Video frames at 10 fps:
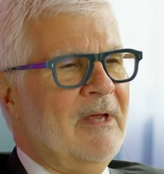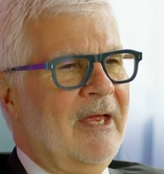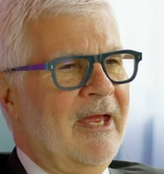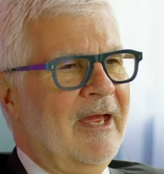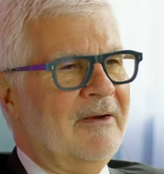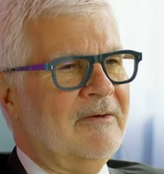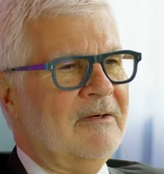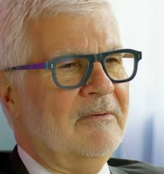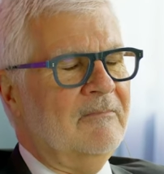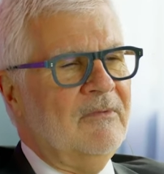And
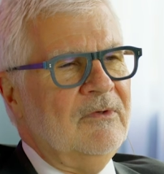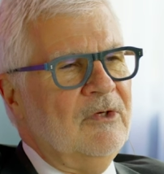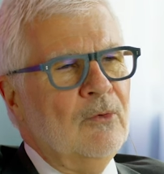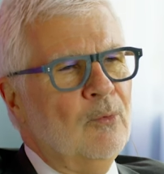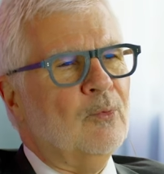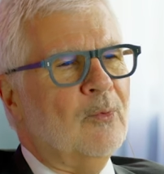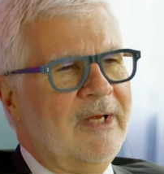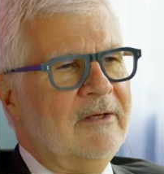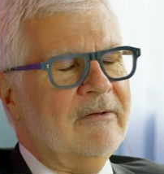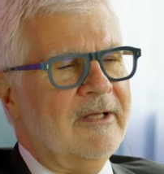you
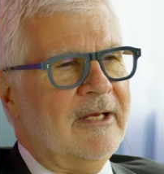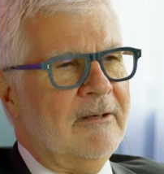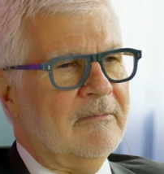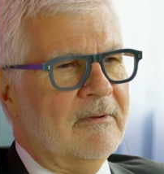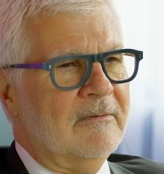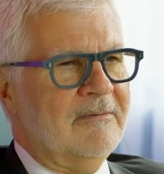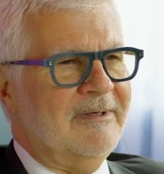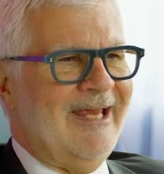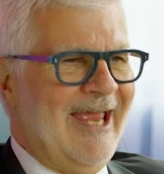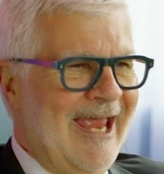really
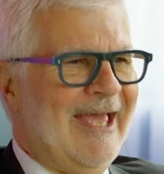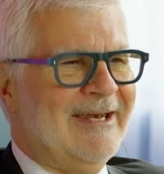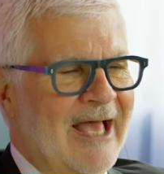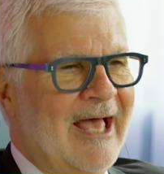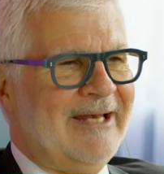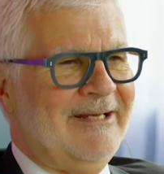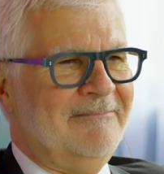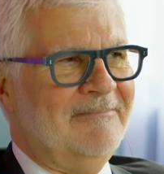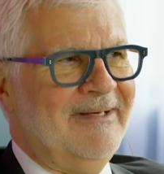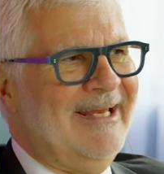cannot
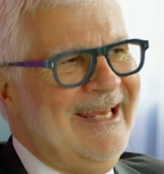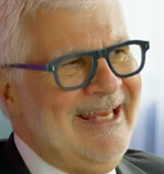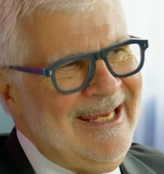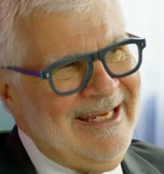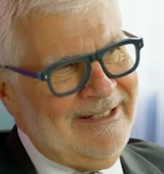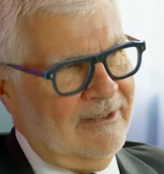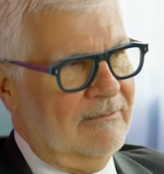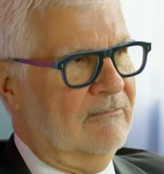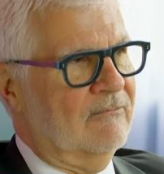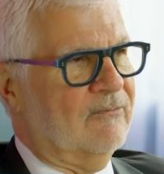eat
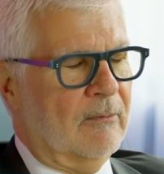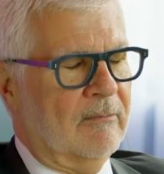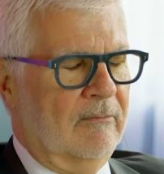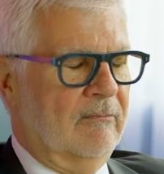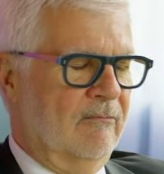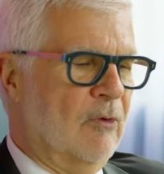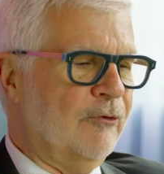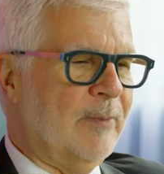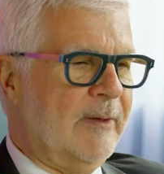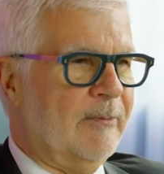from
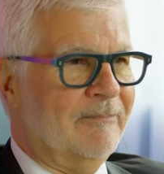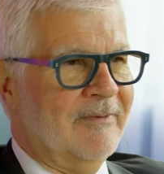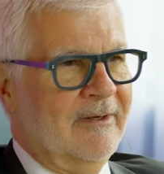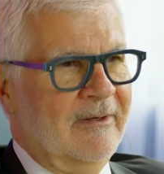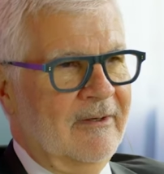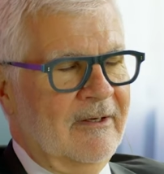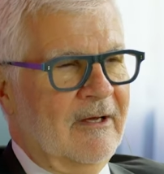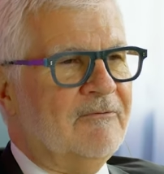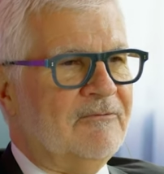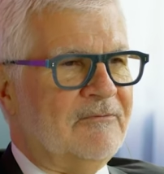most people
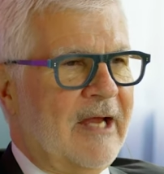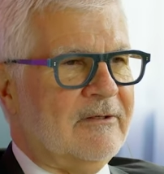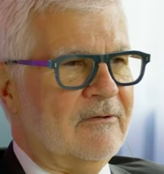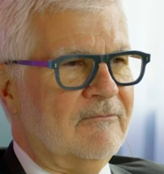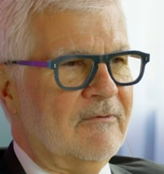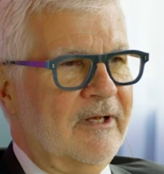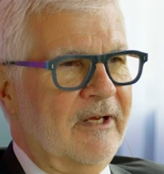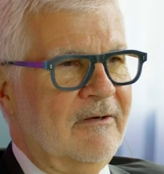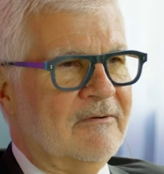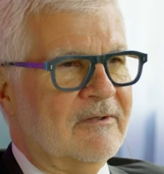
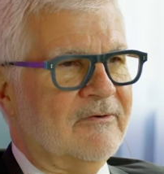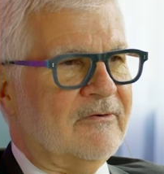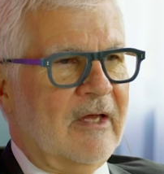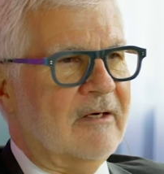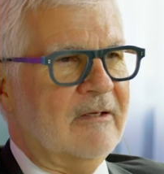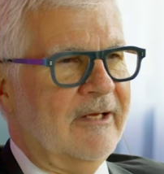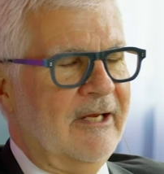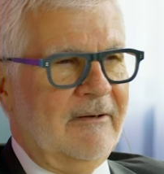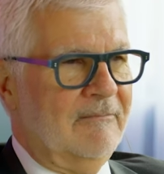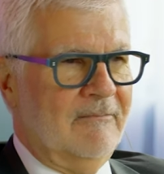effectively to
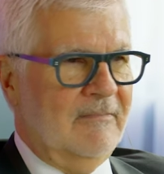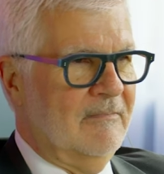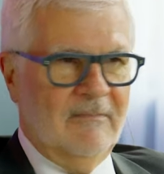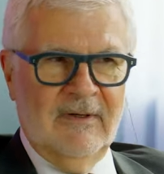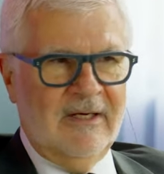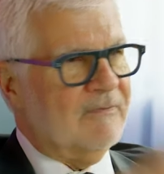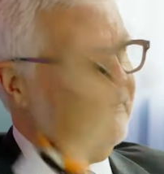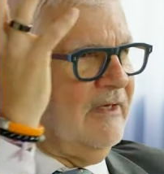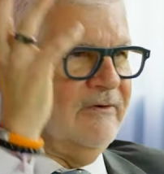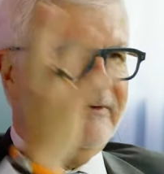suddenly
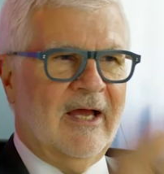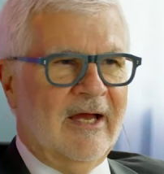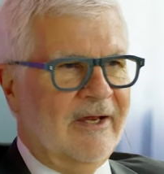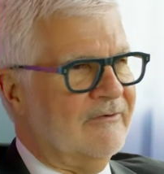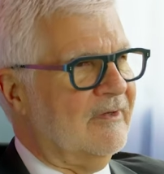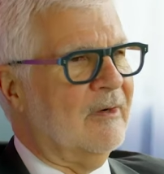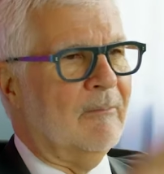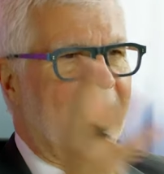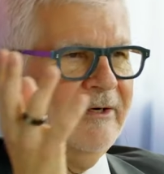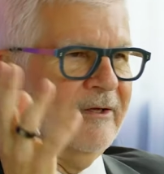get these guys in
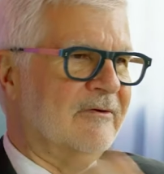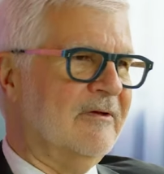abundance.